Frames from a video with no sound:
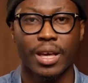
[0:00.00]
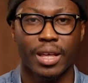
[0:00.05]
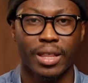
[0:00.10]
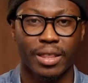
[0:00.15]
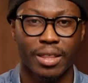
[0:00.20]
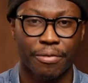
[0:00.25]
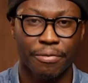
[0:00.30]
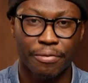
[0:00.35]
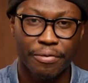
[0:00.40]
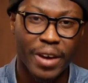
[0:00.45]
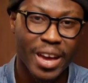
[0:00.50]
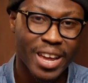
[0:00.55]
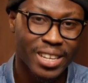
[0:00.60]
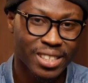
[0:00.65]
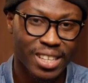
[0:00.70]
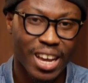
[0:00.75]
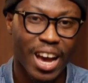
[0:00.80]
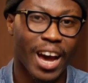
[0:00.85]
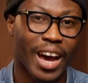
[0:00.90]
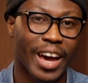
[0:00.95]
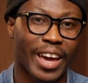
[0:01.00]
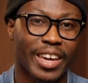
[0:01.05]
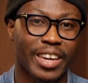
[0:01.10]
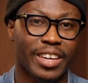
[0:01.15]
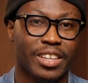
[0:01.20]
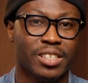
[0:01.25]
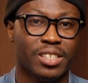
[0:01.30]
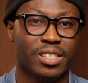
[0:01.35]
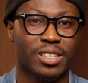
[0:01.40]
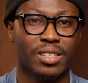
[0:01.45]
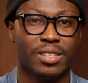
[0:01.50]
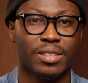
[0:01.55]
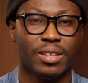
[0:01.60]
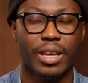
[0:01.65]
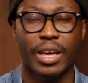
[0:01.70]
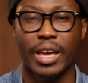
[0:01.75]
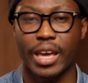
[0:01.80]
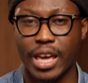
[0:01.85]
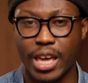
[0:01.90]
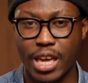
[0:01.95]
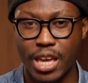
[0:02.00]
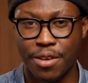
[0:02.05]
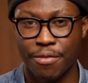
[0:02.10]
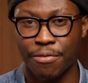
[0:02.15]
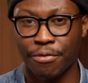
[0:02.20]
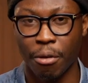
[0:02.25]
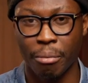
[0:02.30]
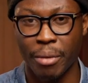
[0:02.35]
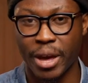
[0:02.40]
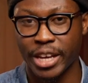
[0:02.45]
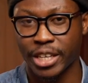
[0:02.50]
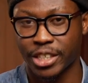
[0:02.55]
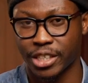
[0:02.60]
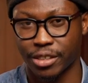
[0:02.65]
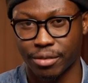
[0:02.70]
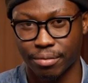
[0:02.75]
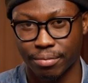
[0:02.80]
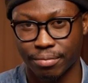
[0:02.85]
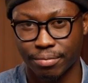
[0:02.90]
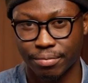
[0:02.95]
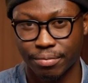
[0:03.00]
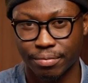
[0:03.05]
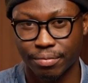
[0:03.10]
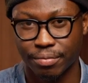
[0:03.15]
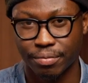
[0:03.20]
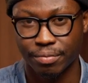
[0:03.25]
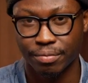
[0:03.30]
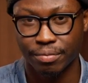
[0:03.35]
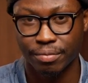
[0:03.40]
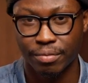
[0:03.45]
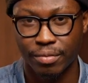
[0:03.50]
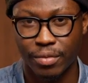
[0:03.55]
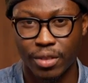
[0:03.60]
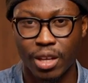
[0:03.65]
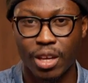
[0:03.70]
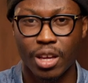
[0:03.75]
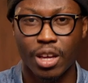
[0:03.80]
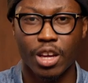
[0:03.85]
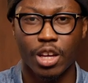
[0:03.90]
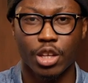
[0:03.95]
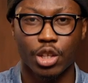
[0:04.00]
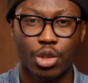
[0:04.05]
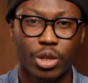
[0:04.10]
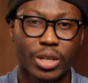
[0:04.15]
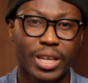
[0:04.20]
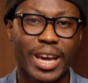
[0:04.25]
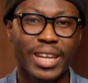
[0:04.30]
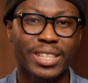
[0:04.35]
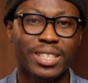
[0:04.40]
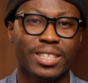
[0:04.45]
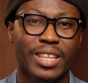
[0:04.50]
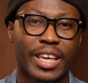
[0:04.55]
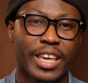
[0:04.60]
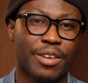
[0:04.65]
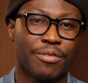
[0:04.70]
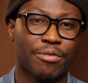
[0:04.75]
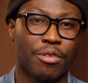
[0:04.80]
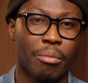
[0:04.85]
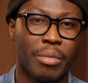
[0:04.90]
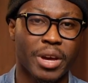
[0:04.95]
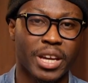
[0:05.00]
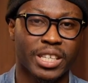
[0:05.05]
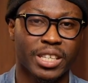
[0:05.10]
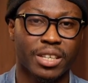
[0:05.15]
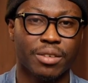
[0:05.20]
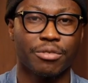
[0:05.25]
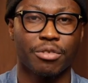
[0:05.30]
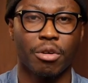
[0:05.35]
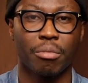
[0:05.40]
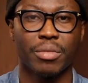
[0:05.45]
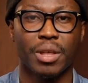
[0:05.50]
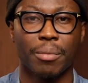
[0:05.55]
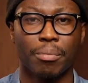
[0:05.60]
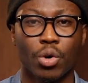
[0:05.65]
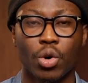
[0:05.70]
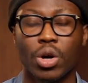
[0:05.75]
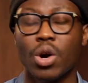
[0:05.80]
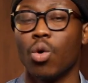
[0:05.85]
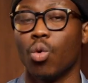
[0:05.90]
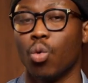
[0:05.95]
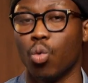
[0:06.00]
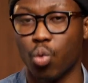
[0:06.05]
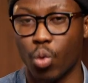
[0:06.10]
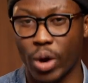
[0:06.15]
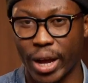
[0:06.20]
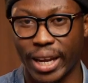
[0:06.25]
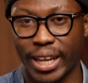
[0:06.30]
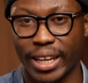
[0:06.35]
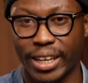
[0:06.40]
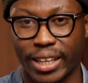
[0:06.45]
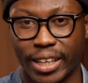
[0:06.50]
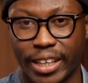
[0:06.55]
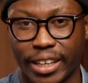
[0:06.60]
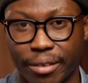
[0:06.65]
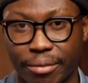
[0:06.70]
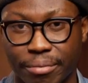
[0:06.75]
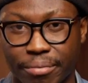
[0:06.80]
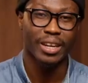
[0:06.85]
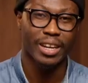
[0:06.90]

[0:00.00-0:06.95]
The first I is information. You get the information from the book willingly.